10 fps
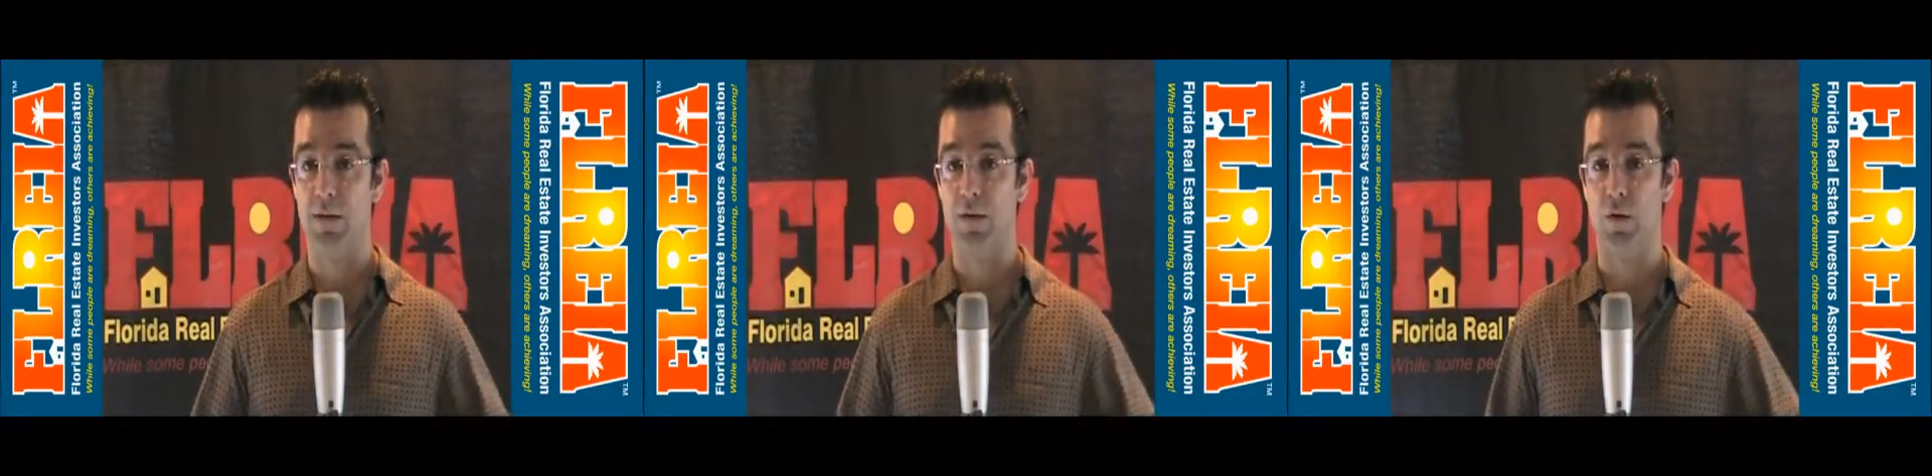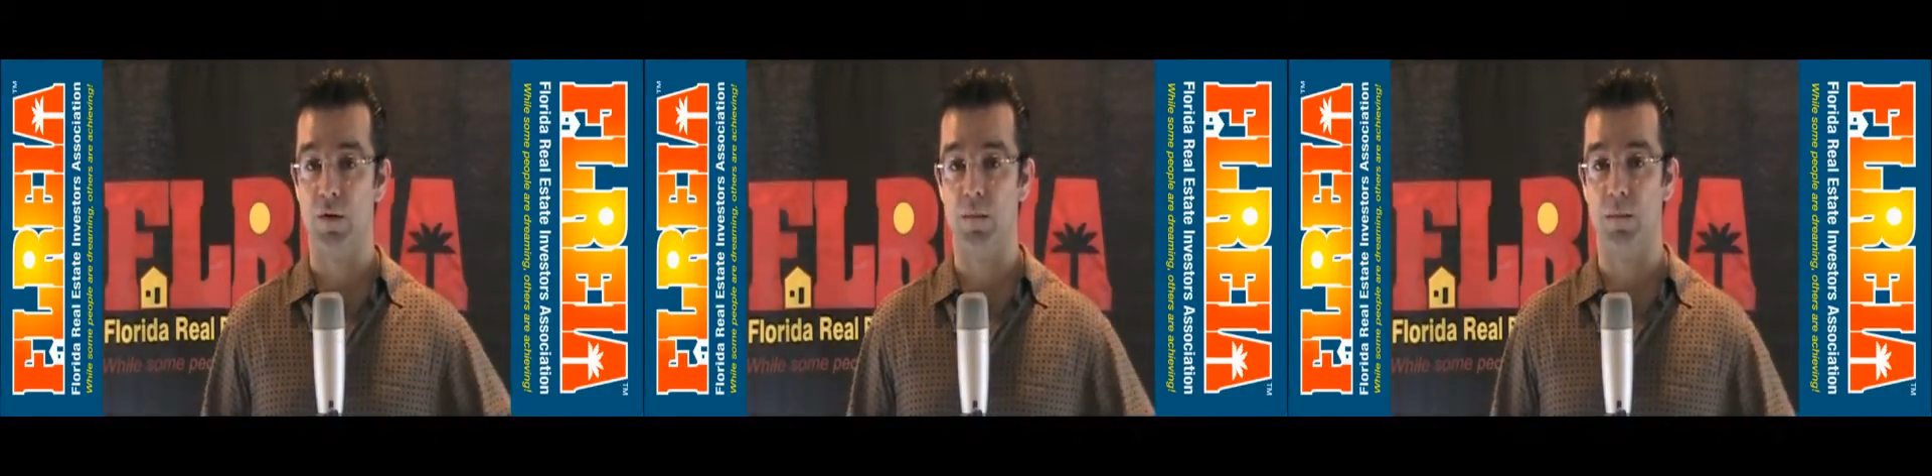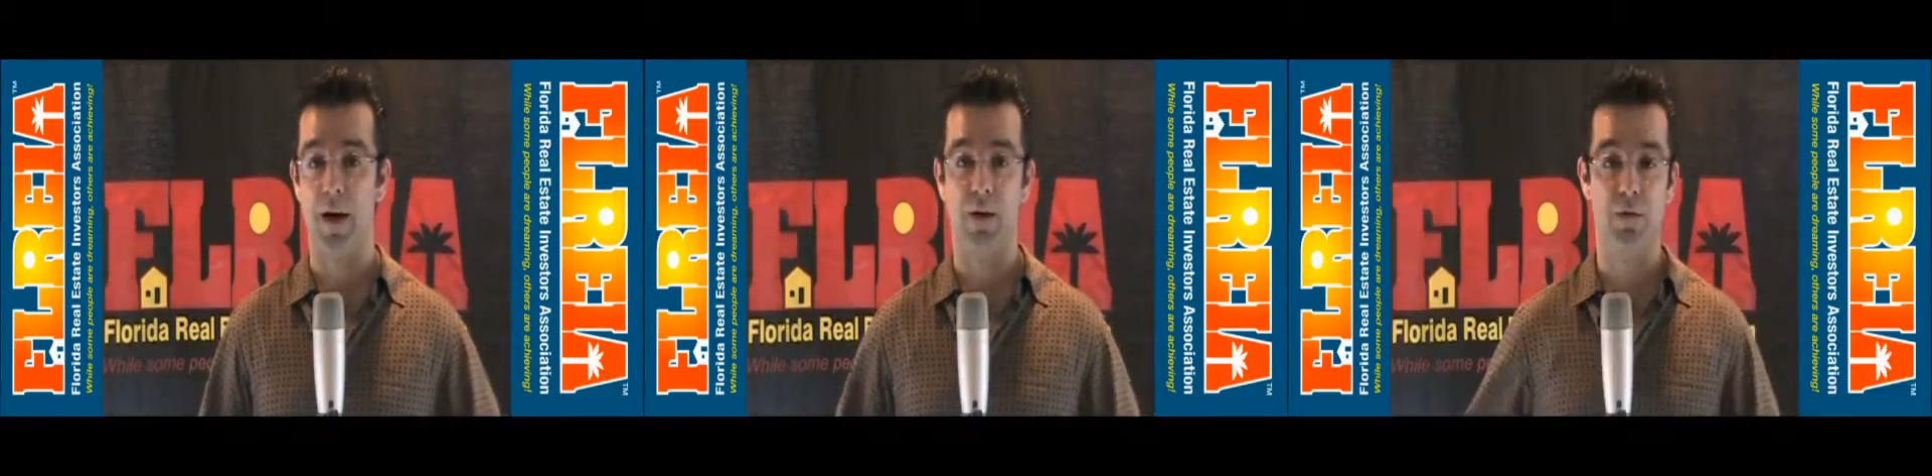surge in
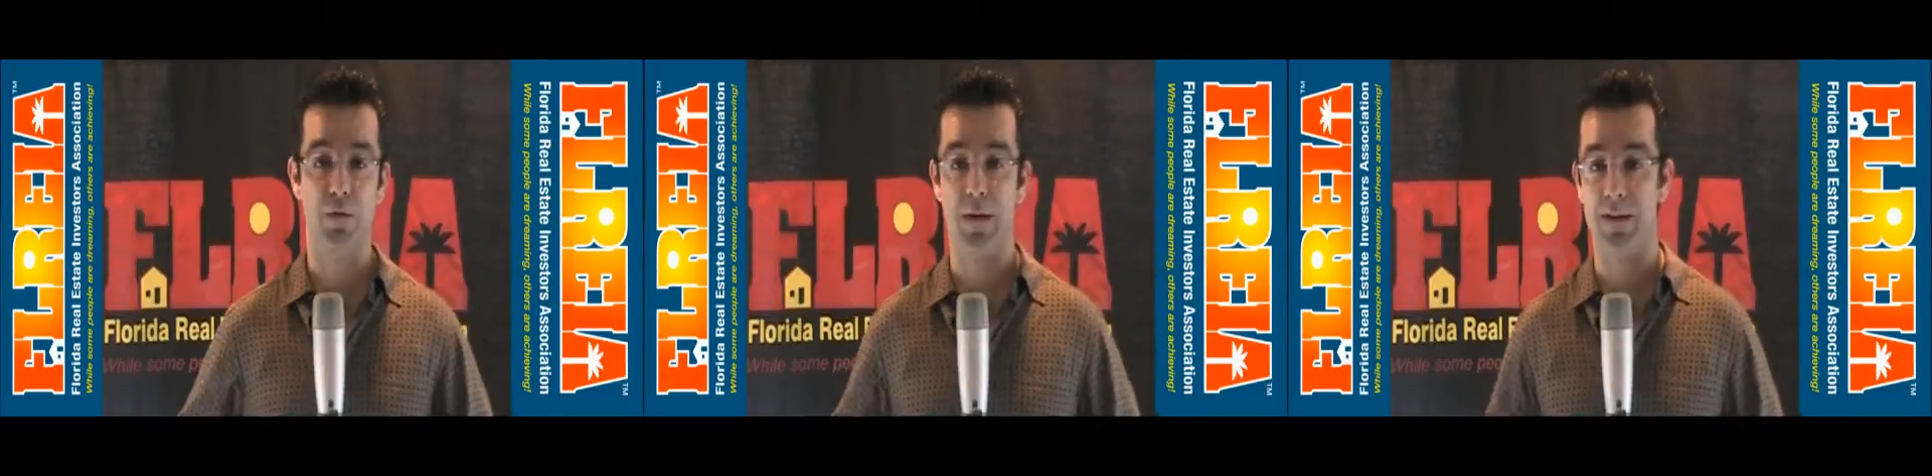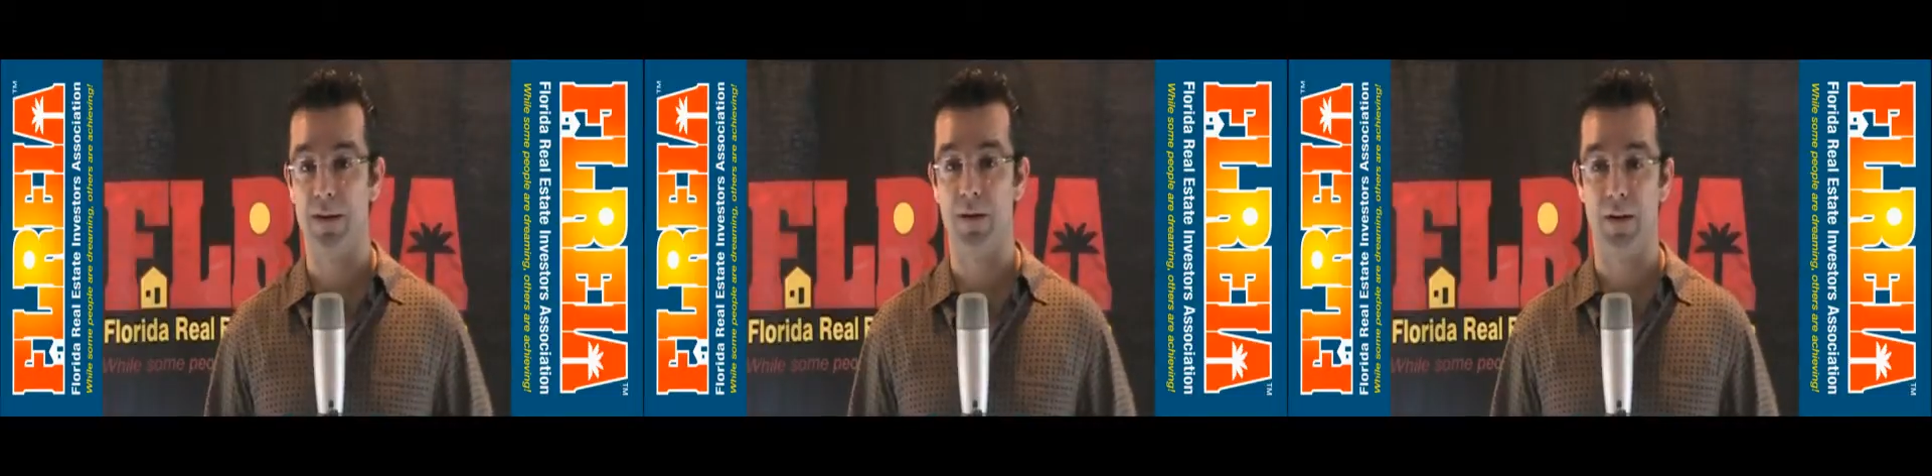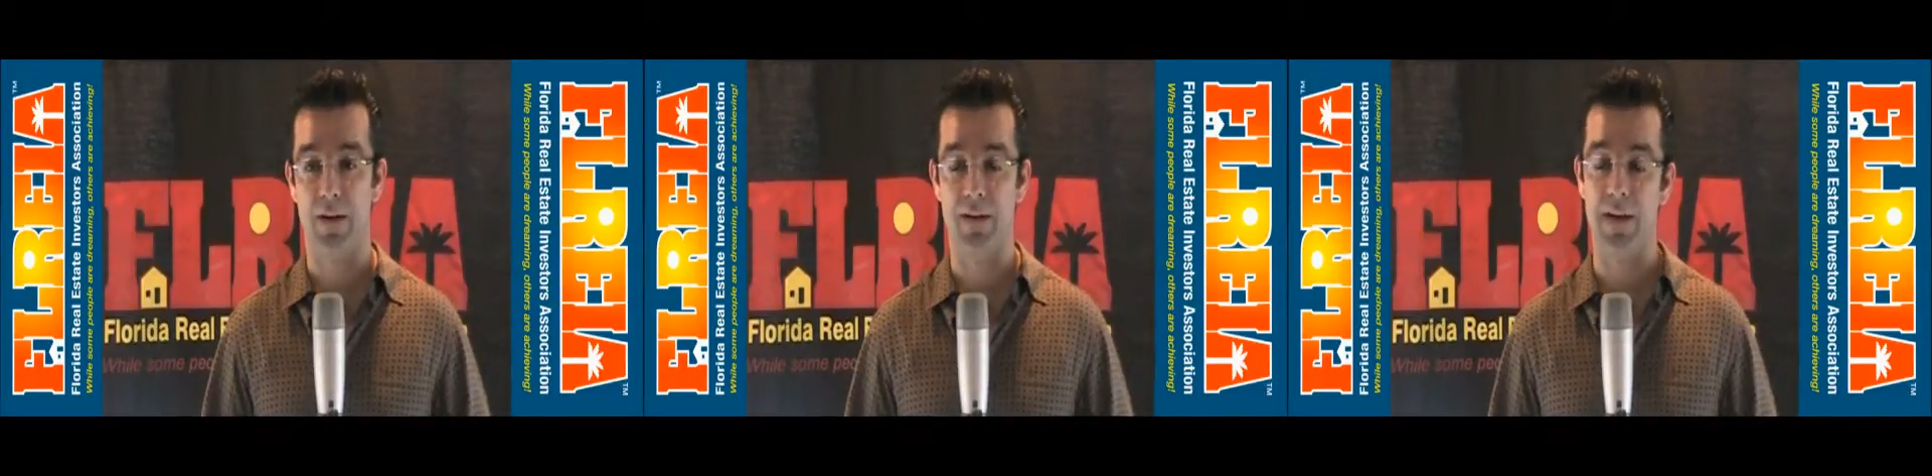buyers trying to take
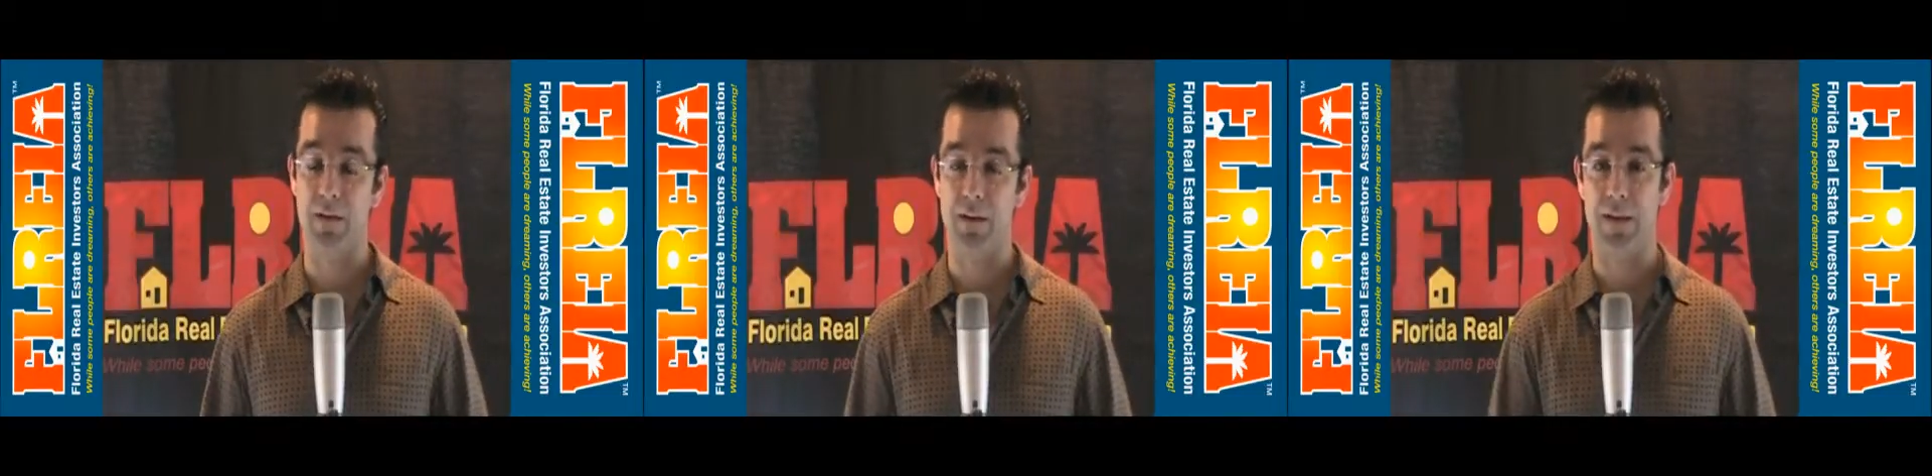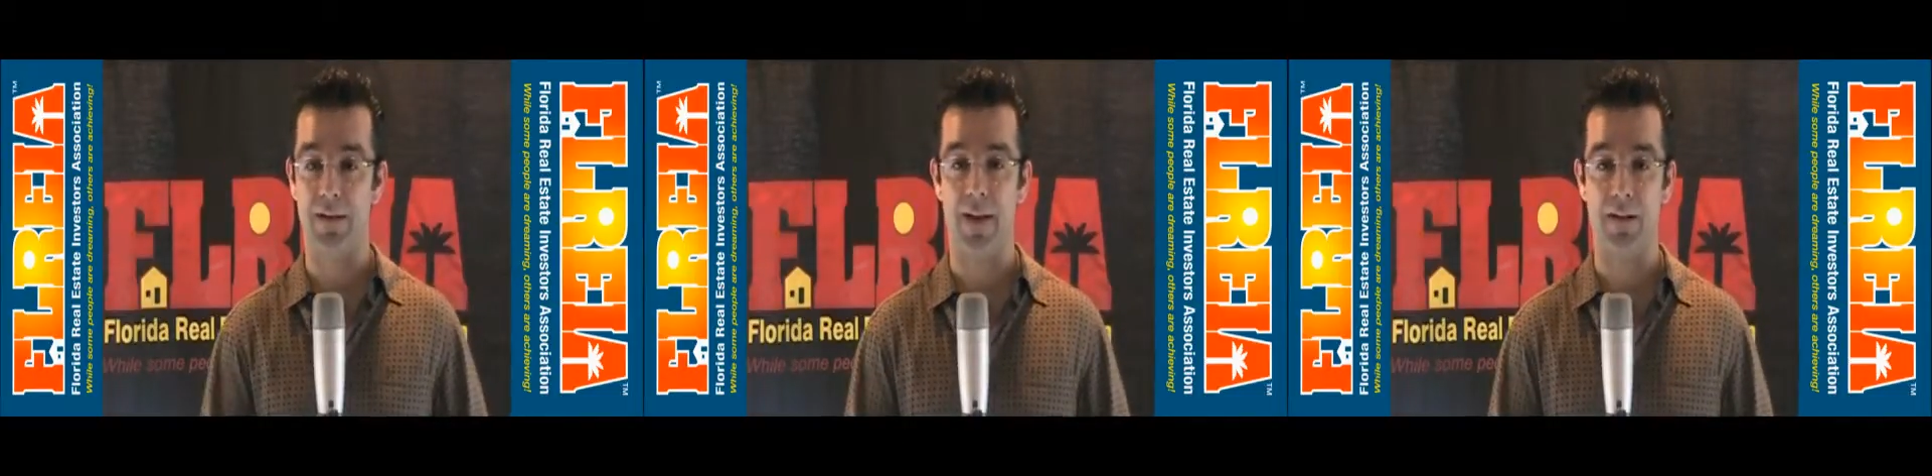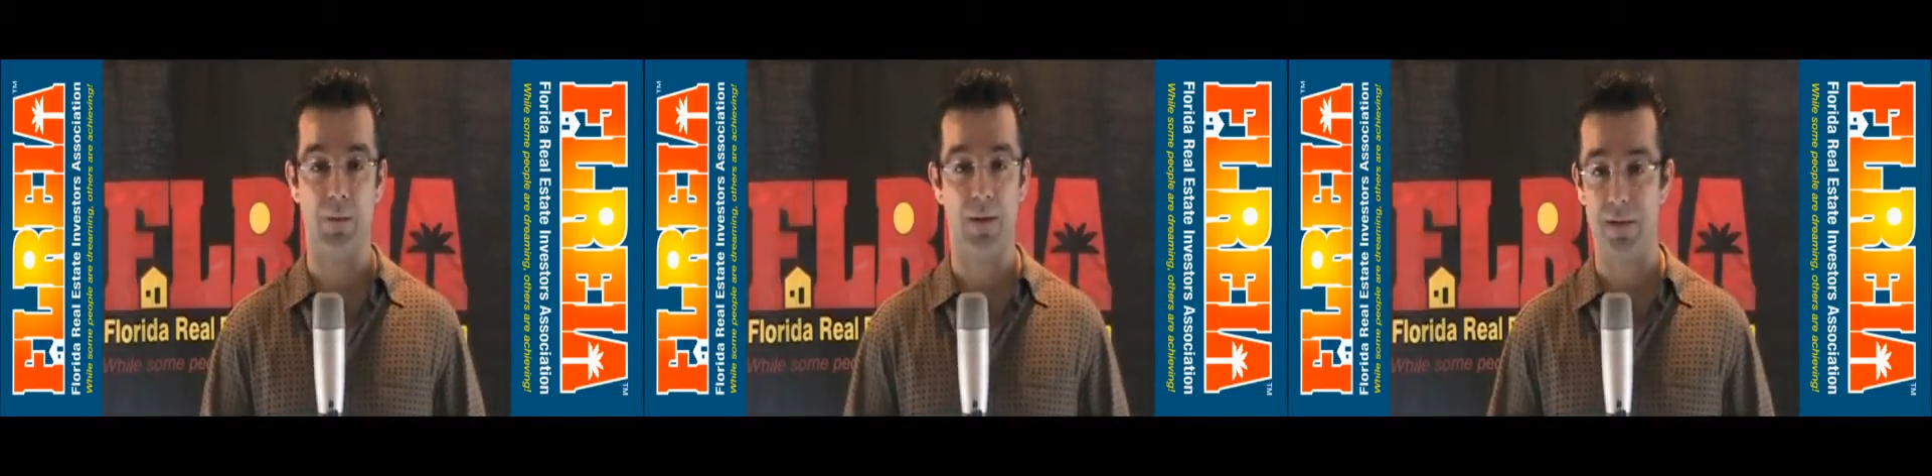advantage at at the
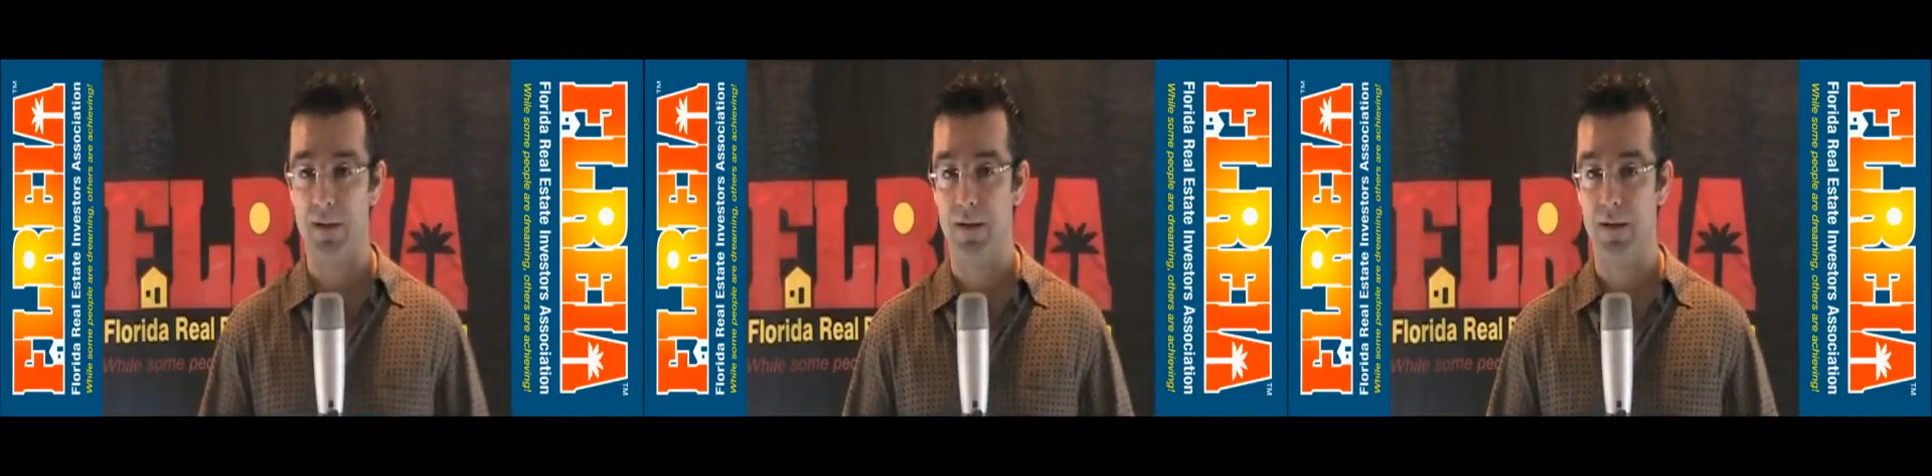last minute.